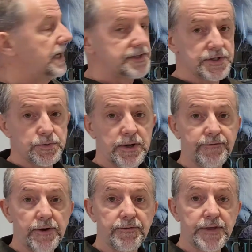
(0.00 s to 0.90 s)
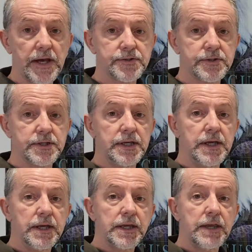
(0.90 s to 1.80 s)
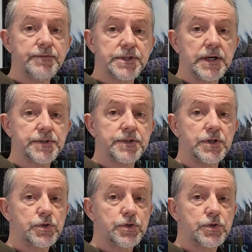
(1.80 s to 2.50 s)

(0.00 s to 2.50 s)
less the 25,000 gives us